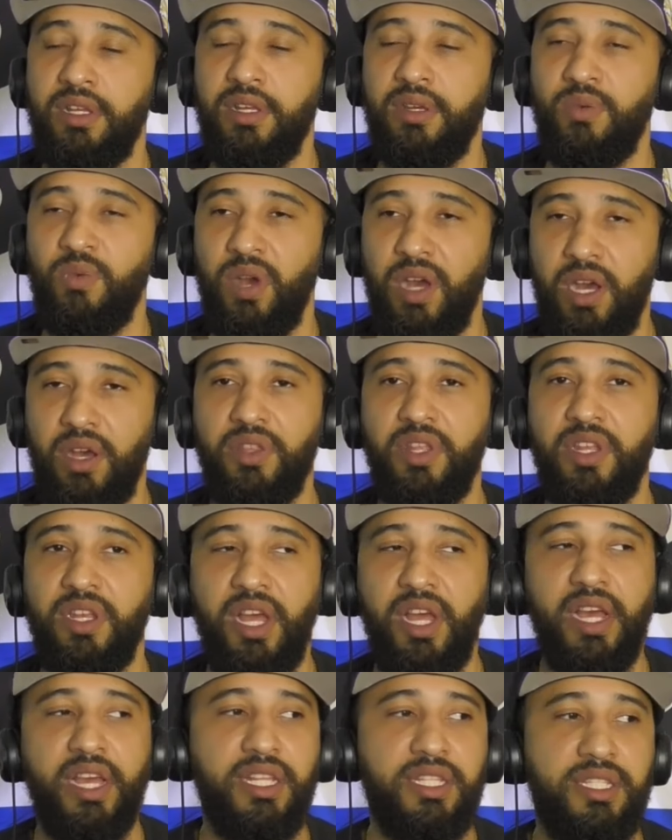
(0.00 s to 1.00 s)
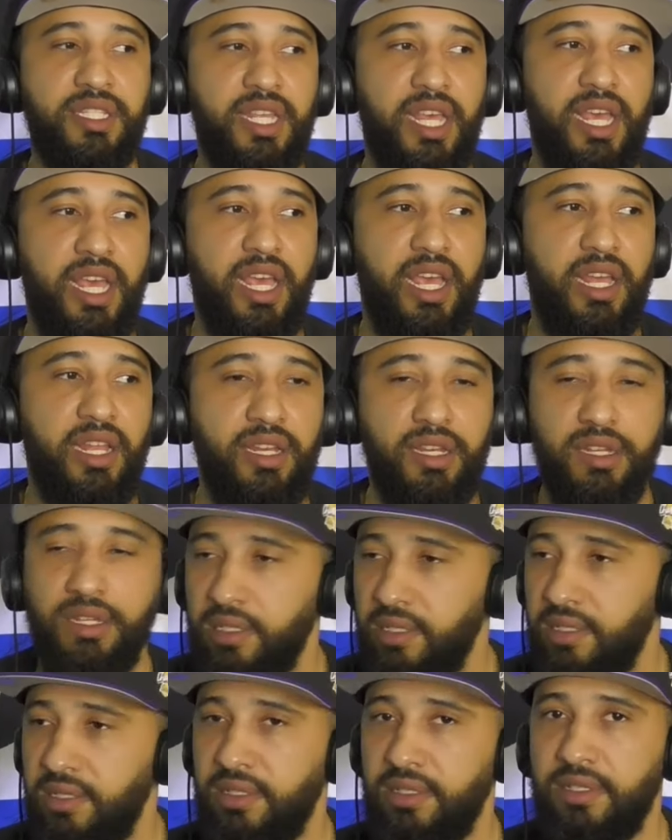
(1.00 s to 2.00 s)
Well, the Nuggets said,
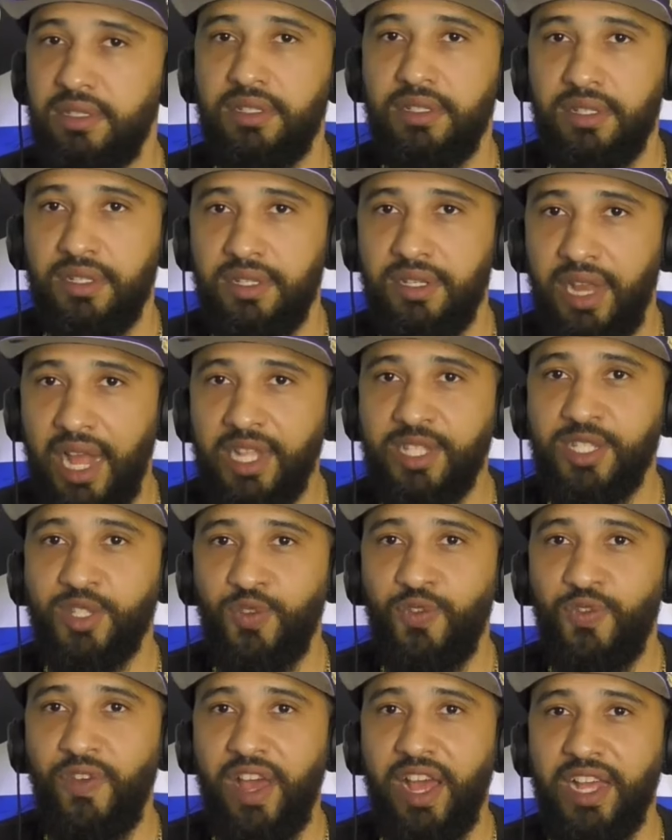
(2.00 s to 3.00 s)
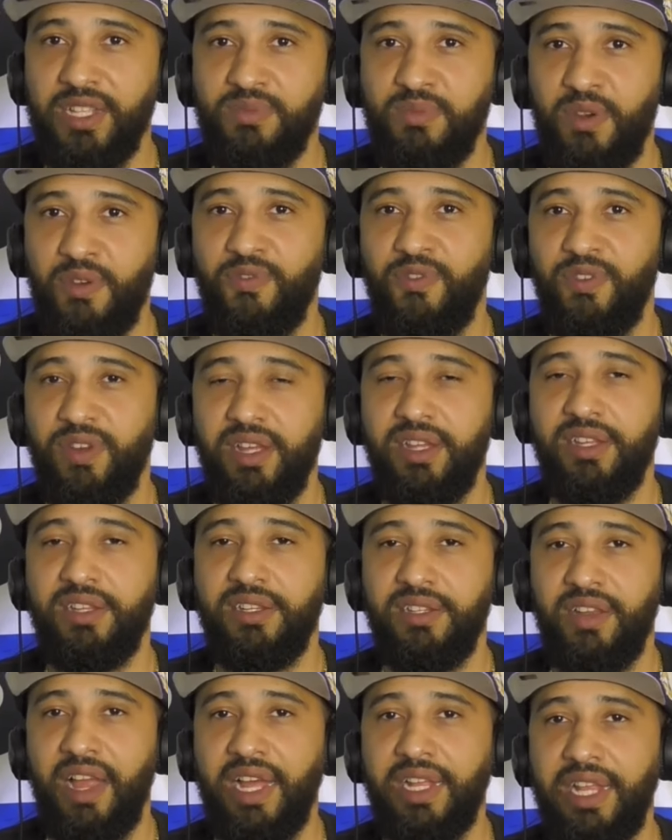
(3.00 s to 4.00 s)
not so fast, my
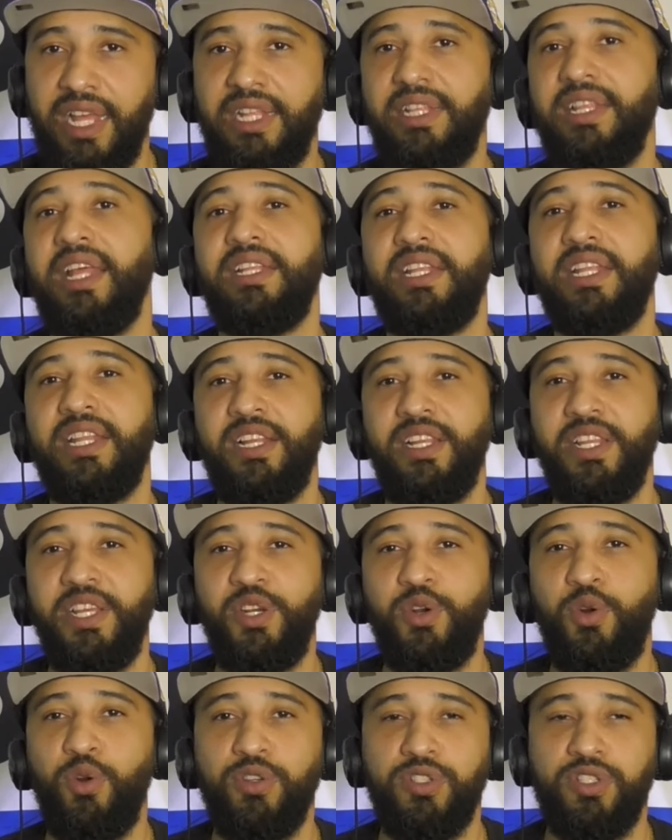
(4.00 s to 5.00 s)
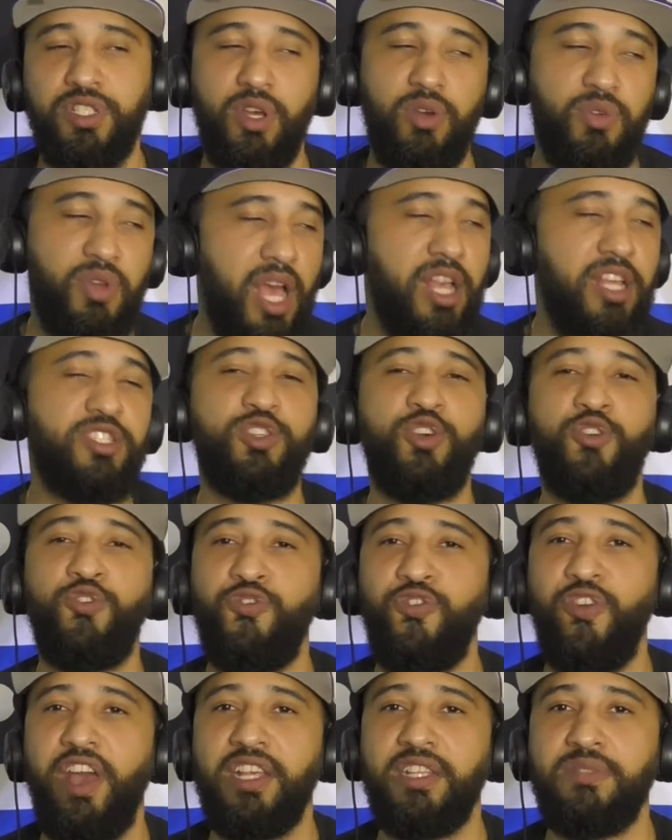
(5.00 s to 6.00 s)
friend. Like they, they did a course, Corso, not so
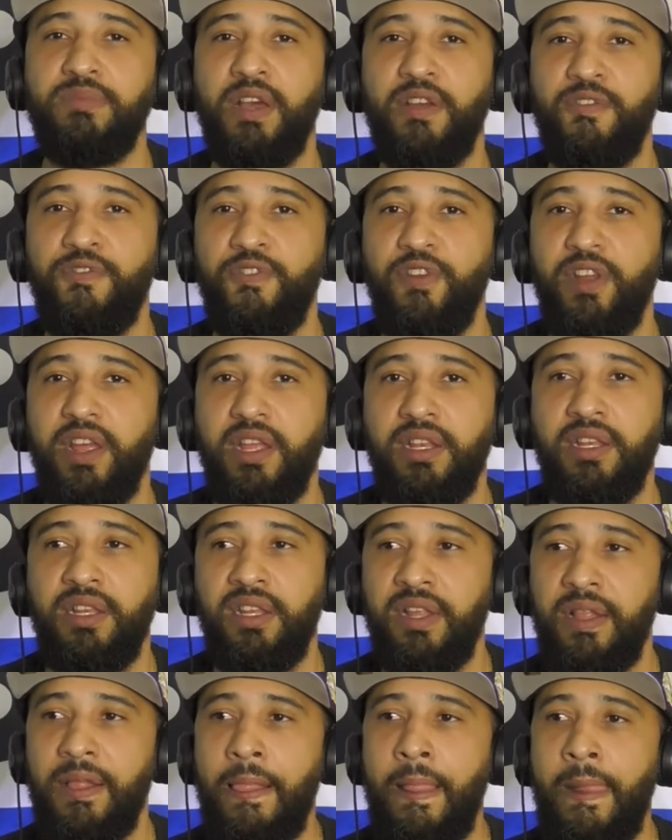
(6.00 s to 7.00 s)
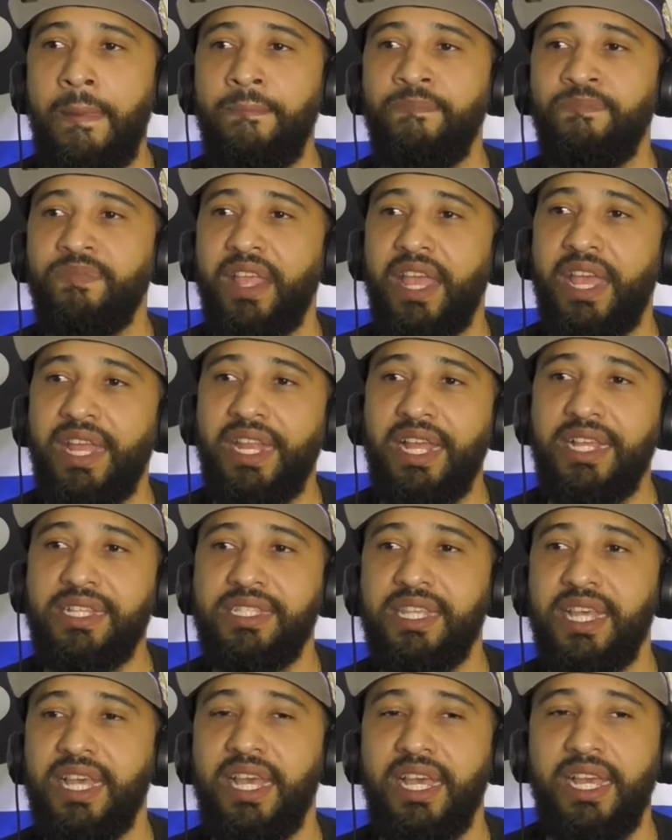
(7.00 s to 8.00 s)
fast, my friend. And they
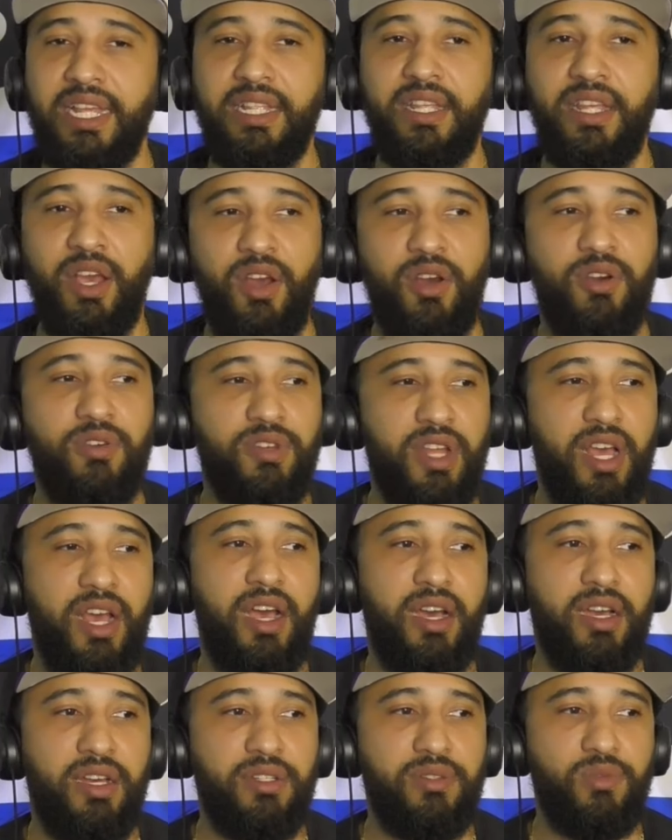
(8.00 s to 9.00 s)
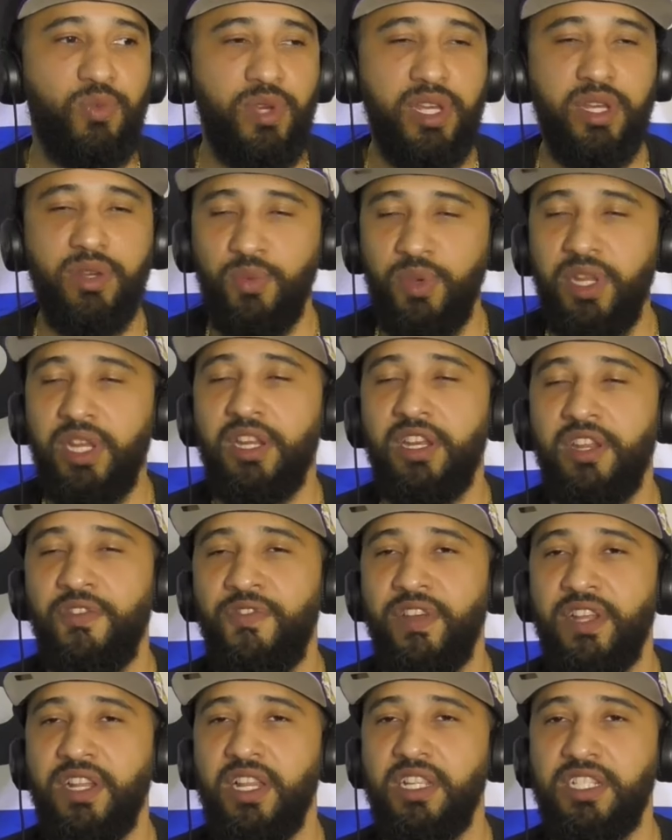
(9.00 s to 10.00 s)
said, yo, nah, we, we the
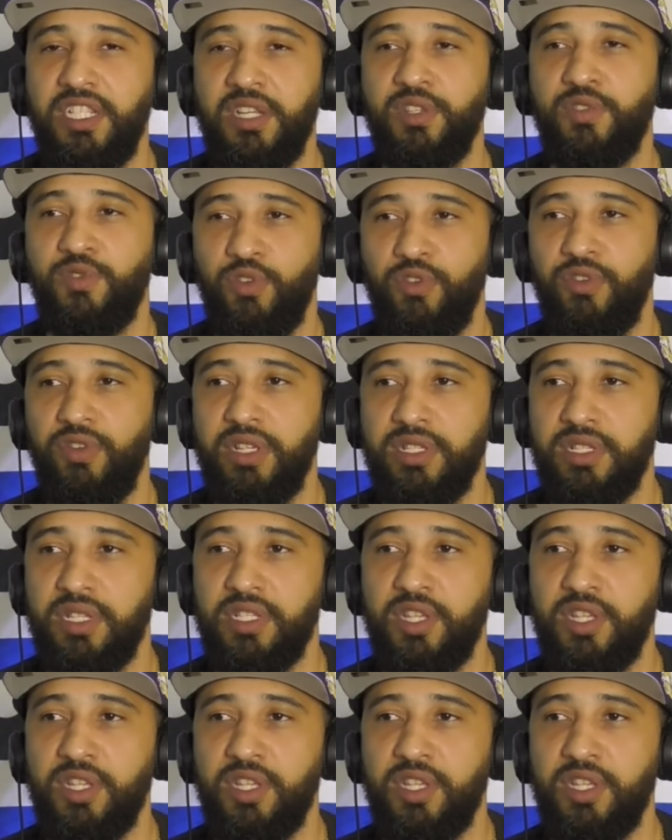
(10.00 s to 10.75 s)
defending champs for a reason.